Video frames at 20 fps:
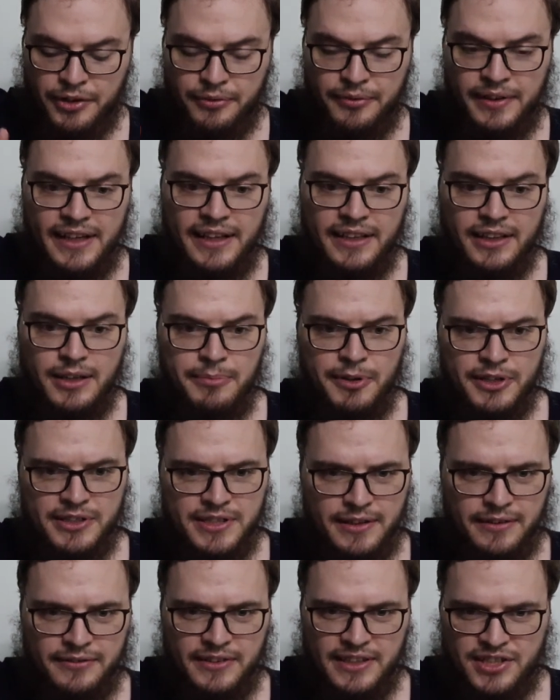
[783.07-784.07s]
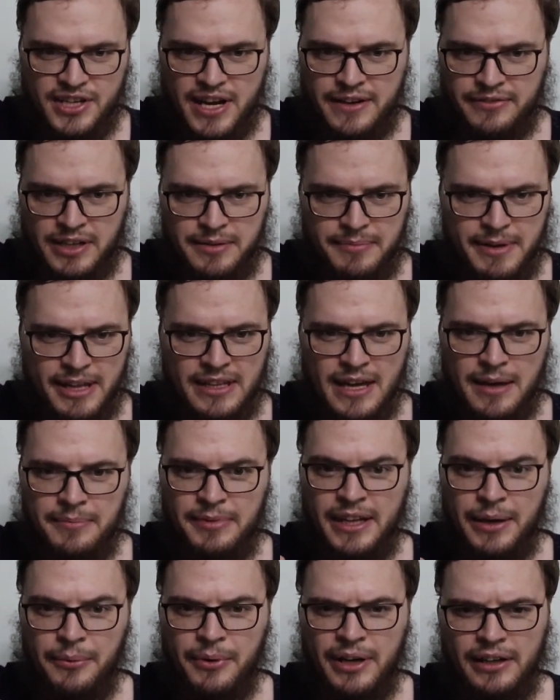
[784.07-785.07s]
reading the books of the Shafi'i madhab,
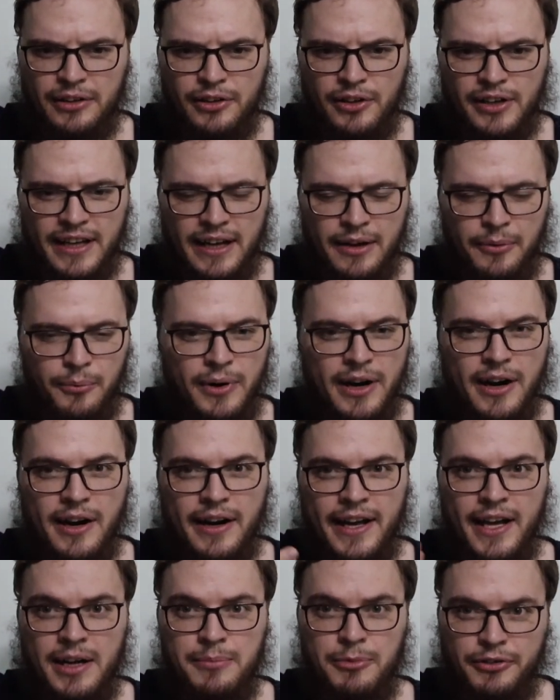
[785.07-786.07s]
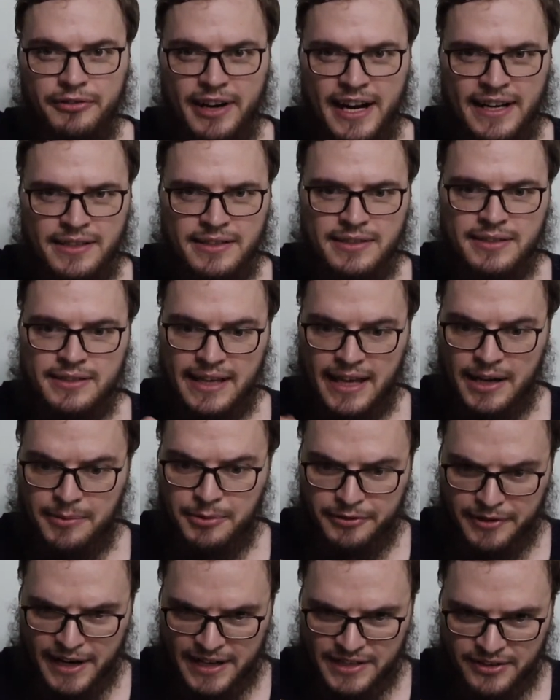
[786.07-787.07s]
and they want to look at where are animal rights
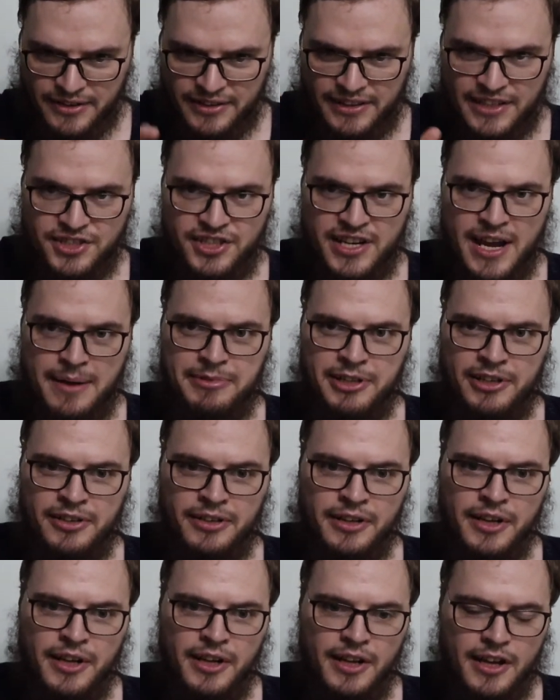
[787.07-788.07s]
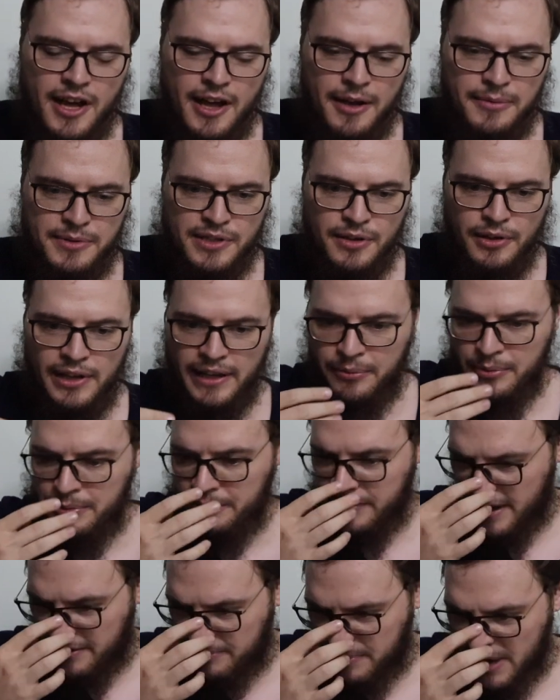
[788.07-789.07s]
are in this chapter. So like when
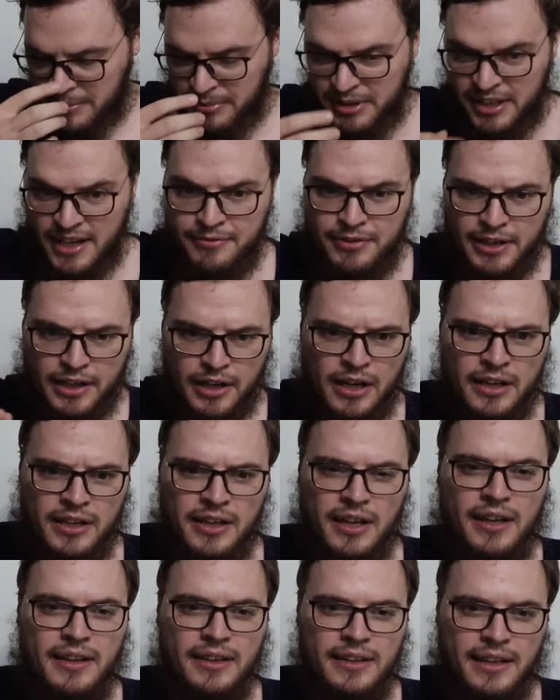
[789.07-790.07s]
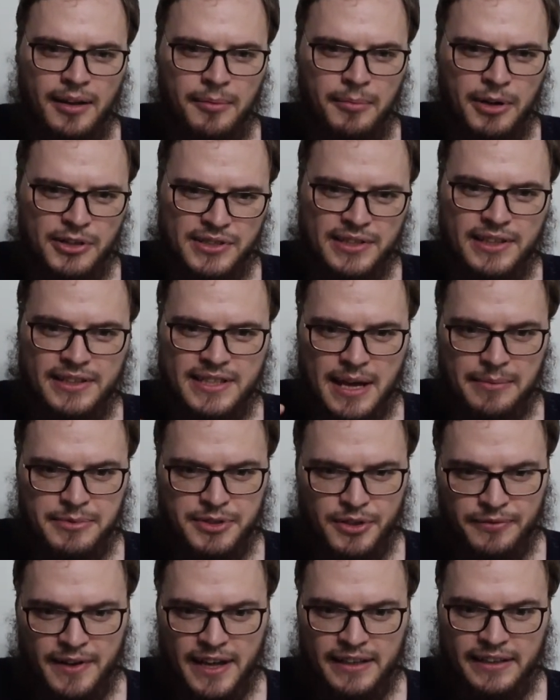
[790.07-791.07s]
we have bab al-nafaqah, most of the times
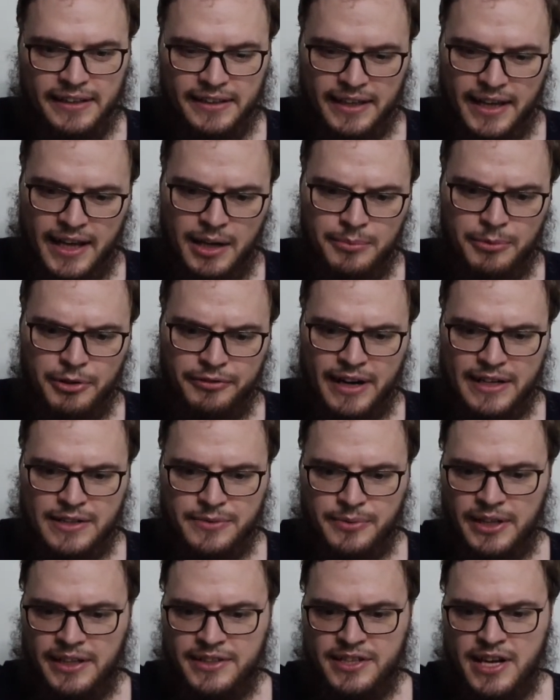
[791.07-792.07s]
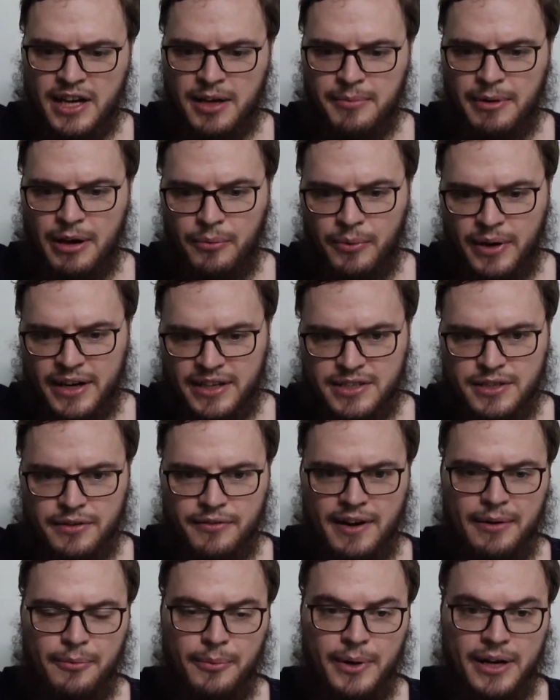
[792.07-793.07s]
you'll find like the animal rights, where they talk about what are
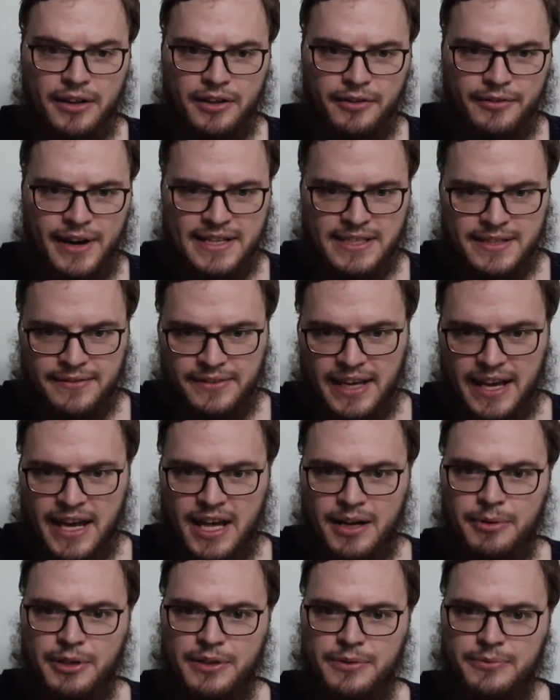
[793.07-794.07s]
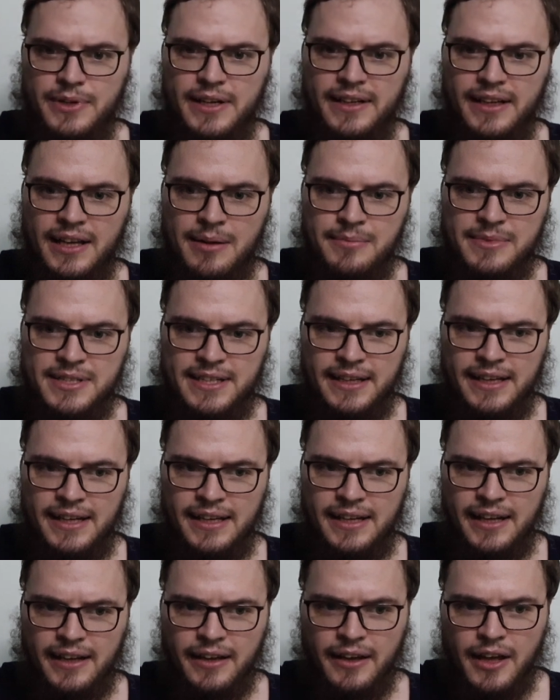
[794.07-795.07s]
the rights of the animals when it comes to
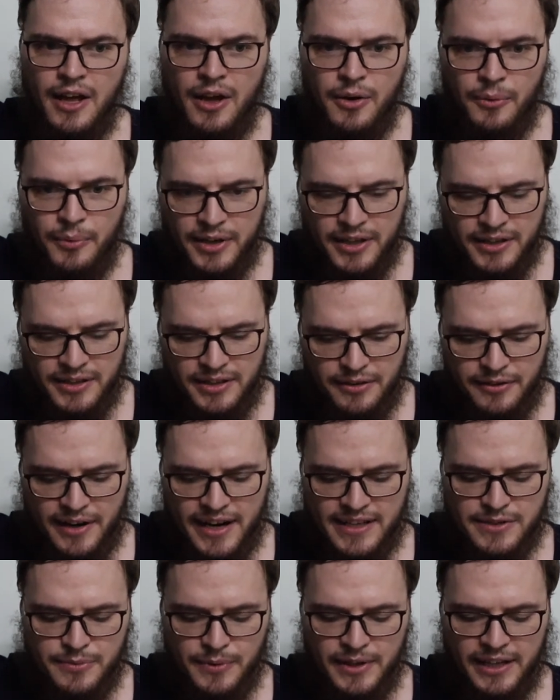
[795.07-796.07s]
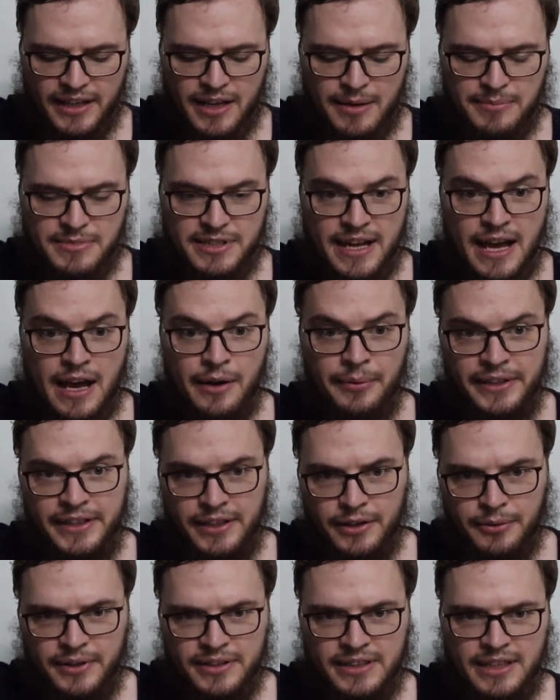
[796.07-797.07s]
eating, what are the rights when it comes to how we
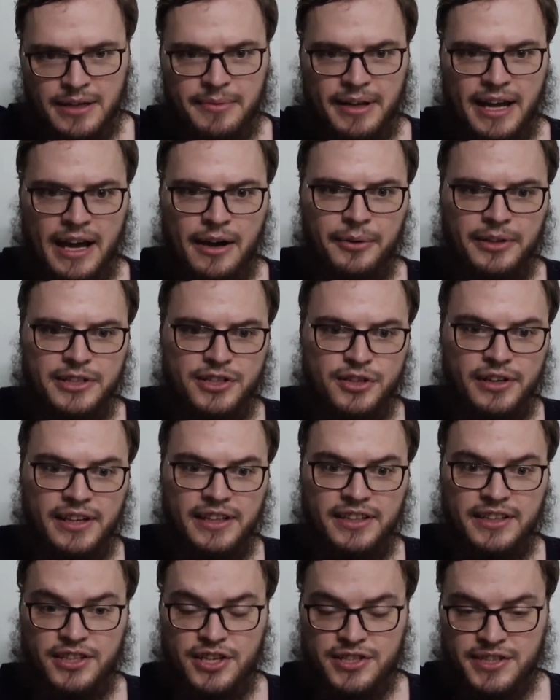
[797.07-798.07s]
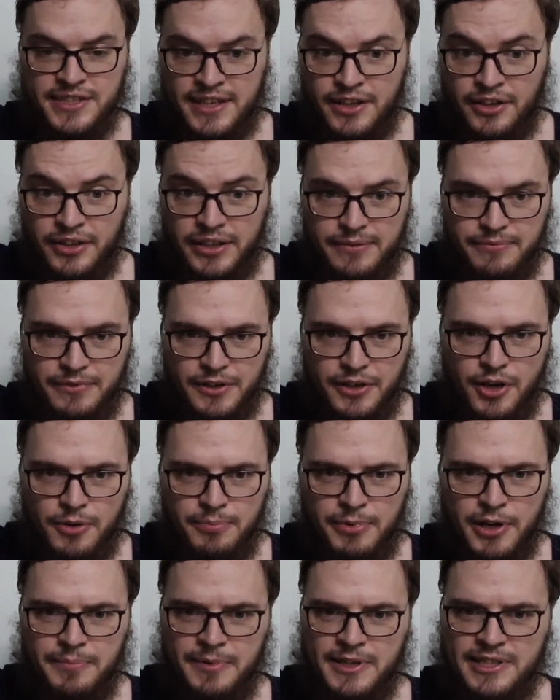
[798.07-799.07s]
deal with them, how we shouldn't just kill them for no
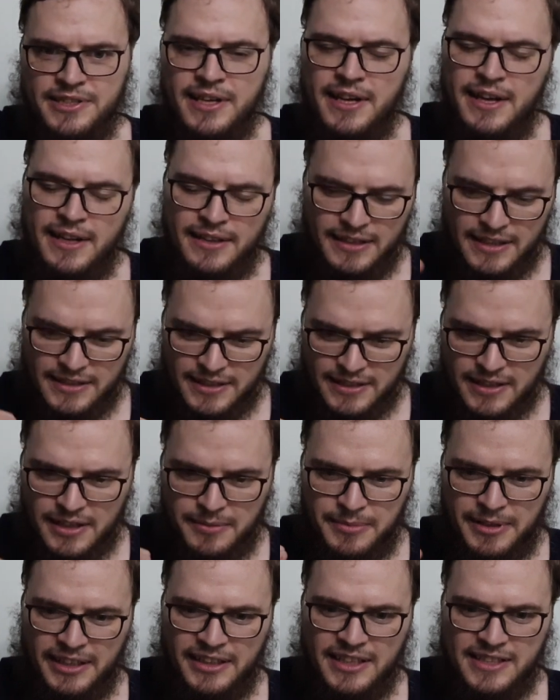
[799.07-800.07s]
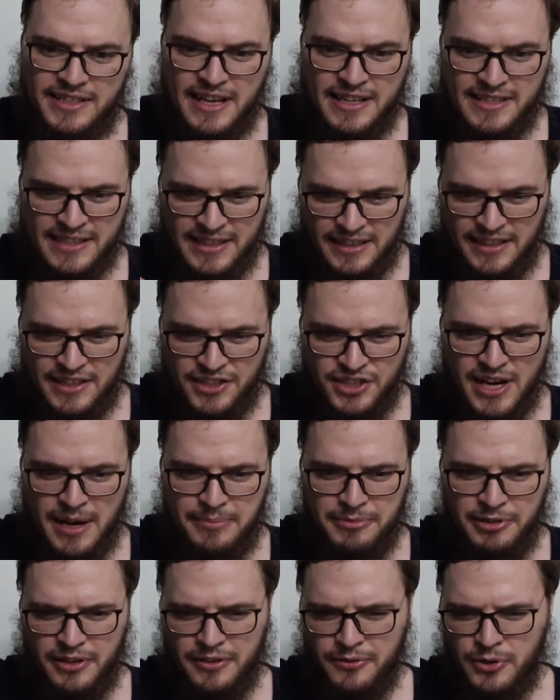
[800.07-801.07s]
purpose. This is going to be discussed in this
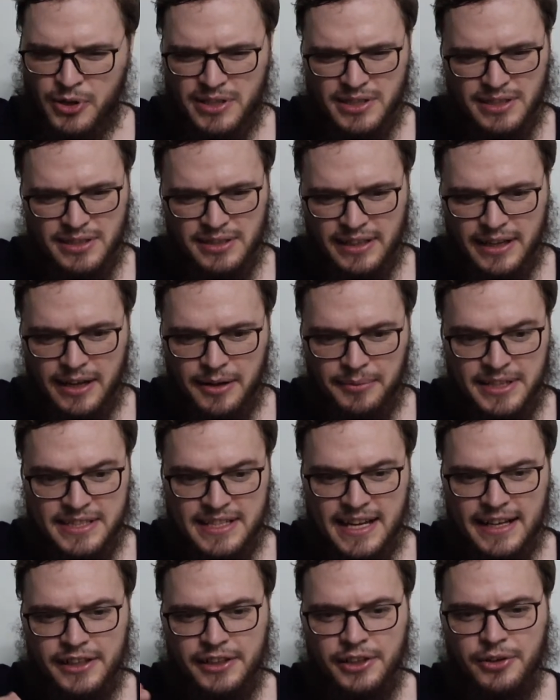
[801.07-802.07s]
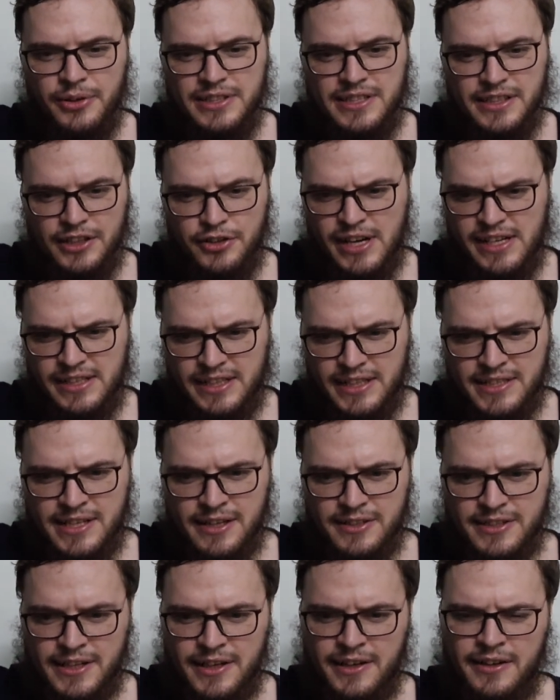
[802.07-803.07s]
chapter. And of course, he's not going to go into great
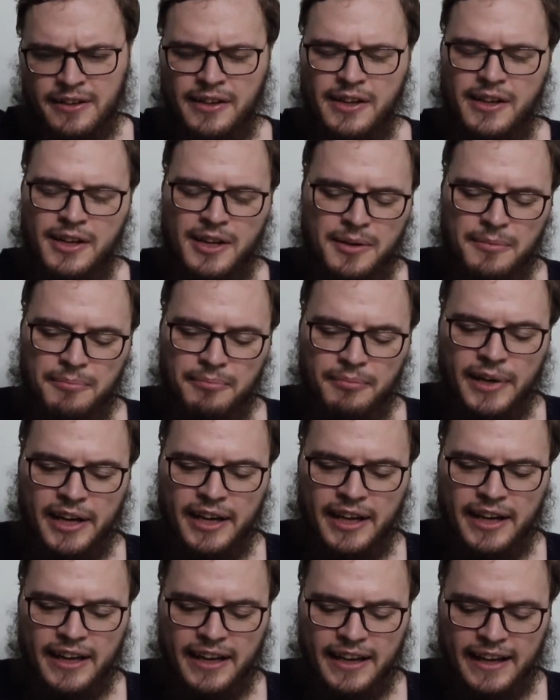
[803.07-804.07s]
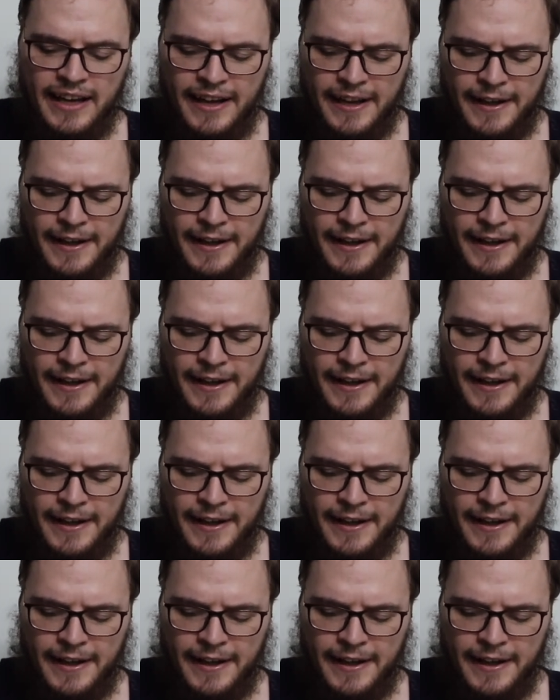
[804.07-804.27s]
details here, but